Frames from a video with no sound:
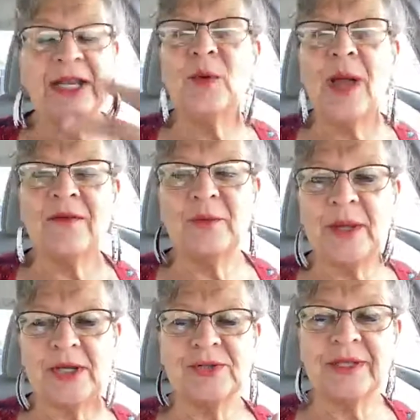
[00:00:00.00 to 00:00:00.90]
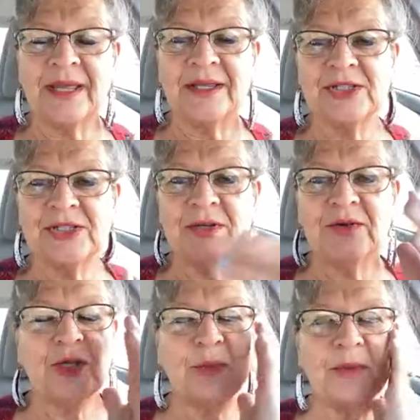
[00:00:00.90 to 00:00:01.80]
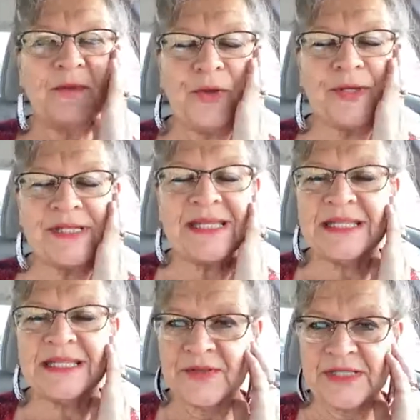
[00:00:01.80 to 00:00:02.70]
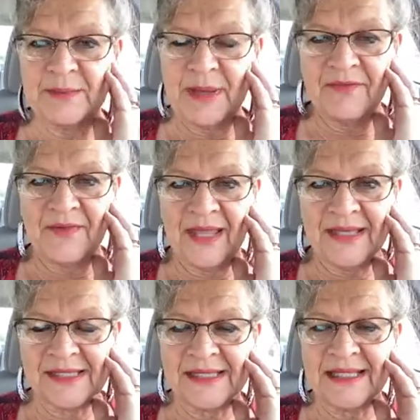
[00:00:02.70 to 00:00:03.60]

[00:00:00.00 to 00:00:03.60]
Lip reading: don't have a picture that I can show you, but you can see the difference in my face